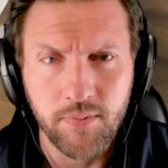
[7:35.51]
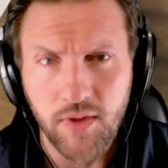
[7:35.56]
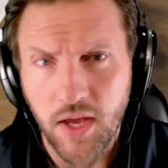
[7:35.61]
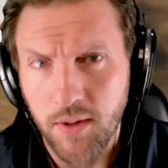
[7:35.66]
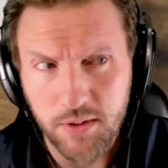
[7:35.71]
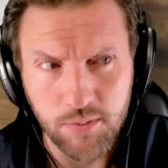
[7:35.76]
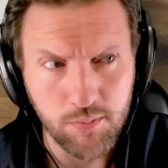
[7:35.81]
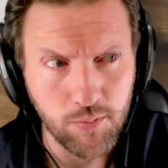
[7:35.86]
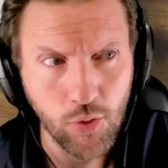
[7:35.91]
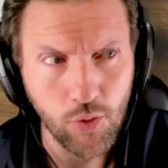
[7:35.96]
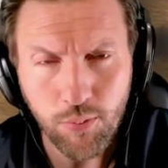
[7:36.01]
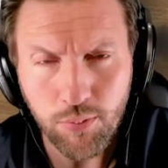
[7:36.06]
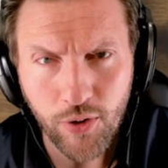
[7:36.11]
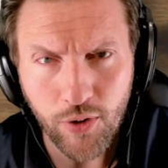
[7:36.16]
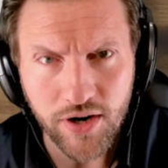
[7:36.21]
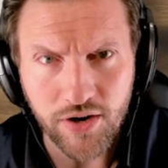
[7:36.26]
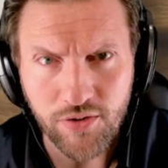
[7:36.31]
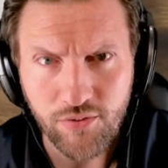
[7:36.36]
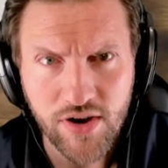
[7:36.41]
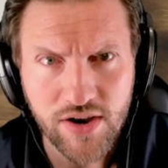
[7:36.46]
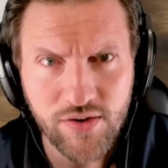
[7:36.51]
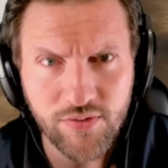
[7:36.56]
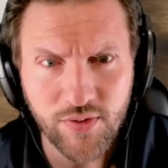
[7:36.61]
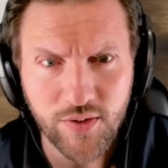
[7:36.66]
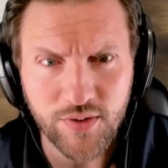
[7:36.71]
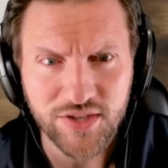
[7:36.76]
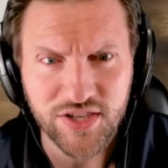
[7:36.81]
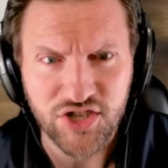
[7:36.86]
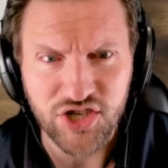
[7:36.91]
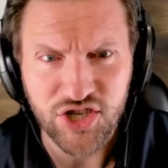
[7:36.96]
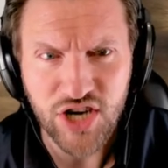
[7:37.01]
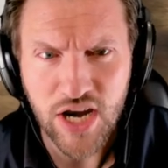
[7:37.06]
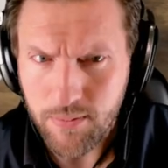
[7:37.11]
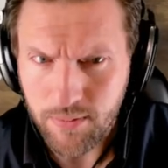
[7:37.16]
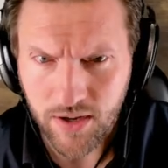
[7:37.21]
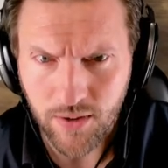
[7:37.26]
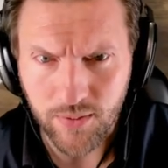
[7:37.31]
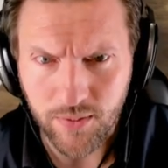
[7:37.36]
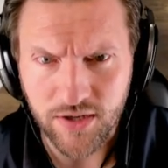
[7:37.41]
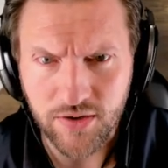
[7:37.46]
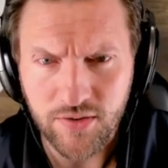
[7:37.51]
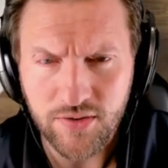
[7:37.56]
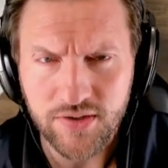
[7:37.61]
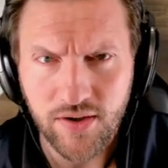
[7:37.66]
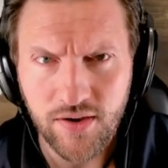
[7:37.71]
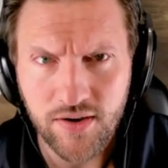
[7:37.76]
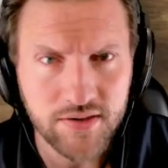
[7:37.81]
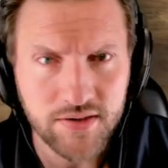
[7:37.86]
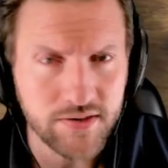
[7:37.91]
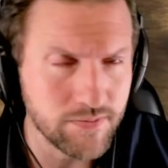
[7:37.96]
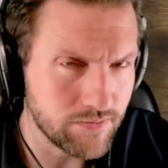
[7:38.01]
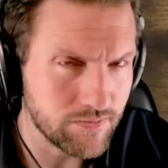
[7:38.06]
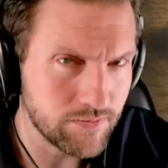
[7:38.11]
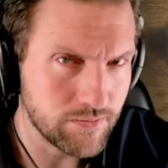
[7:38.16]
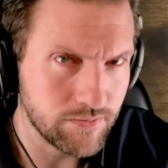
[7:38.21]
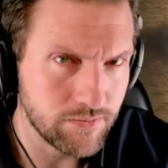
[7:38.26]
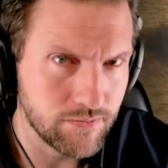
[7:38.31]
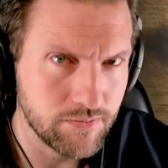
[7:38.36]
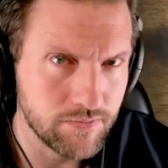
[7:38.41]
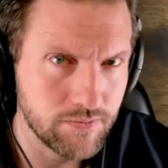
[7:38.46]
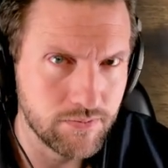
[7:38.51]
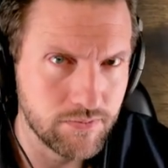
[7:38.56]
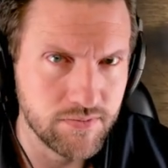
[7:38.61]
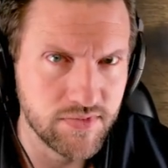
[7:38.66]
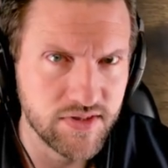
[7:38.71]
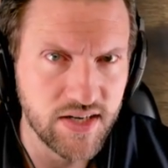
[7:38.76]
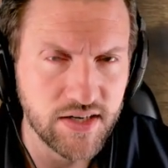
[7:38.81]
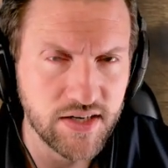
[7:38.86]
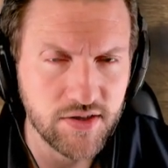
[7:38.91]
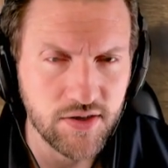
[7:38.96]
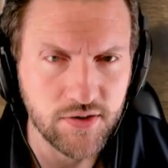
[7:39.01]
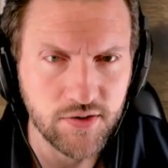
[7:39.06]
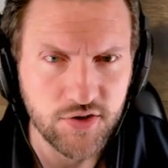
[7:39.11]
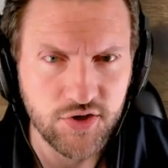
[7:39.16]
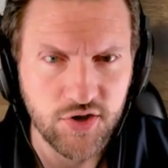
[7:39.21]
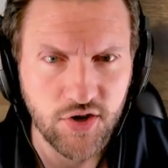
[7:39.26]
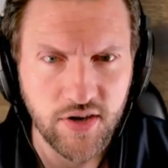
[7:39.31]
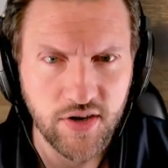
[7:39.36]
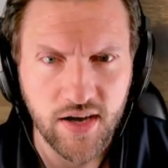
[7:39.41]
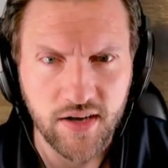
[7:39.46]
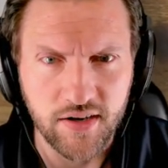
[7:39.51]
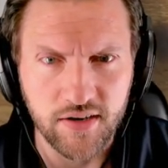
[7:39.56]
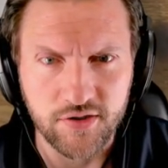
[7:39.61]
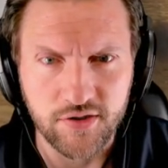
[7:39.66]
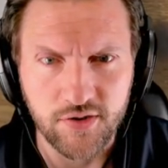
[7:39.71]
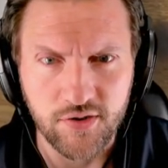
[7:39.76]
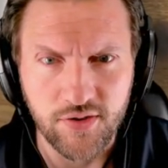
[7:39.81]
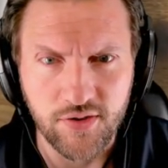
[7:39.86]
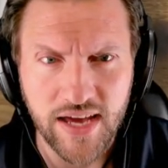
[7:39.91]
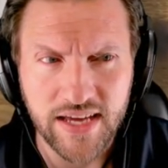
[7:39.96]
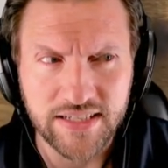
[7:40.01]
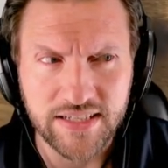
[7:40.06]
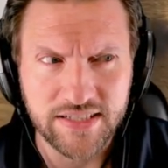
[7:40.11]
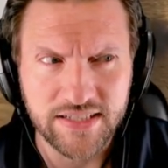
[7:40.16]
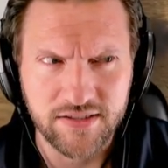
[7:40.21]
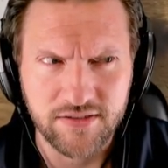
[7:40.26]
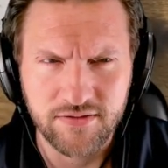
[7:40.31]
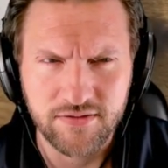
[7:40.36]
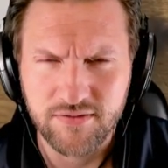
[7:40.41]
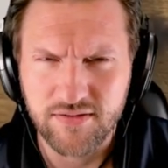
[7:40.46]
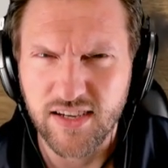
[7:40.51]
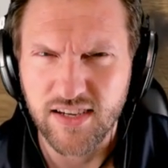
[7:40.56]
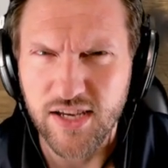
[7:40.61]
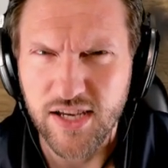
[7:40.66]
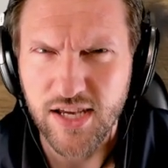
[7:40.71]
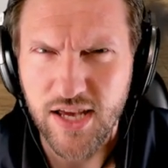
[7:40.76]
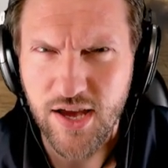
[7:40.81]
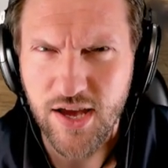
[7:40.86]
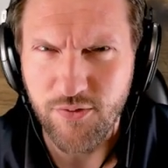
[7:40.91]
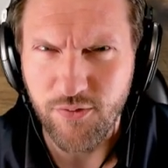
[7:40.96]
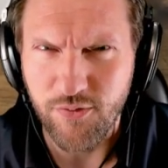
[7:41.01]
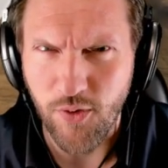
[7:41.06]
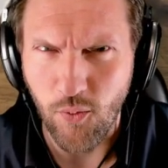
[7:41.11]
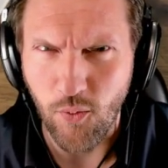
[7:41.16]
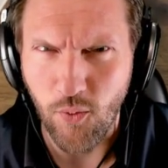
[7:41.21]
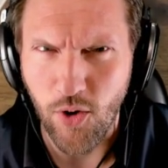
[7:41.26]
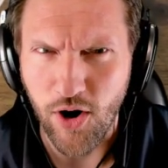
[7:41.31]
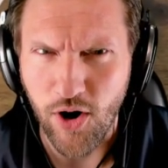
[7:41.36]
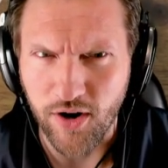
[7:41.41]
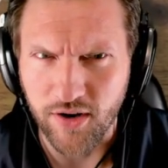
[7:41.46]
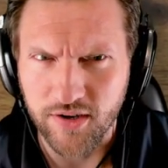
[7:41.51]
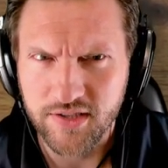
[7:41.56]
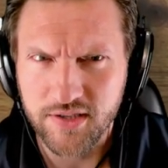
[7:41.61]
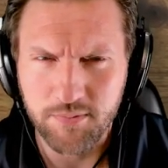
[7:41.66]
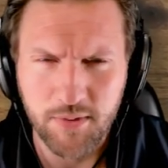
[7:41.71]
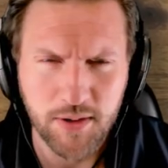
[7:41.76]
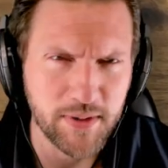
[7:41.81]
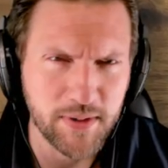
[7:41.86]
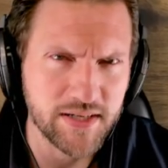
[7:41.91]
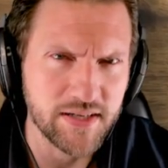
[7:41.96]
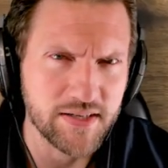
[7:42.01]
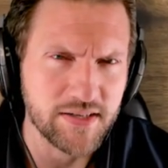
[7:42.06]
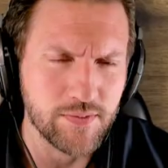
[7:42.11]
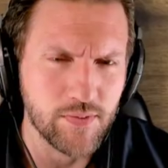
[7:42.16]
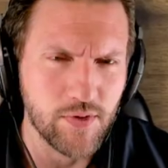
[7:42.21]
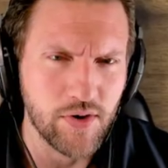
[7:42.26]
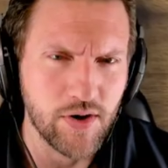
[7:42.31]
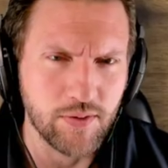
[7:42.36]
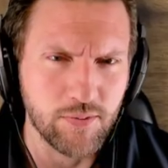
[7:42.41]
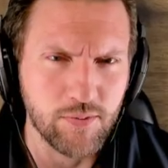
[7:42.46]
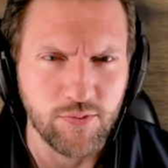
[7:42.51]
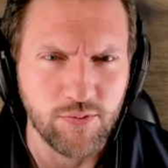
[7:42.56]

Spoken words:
I mean, ballpoint refills are cheap. Can we use those? Stay tuned. I'll show you how to do that if it works. Maybe it doesn't work.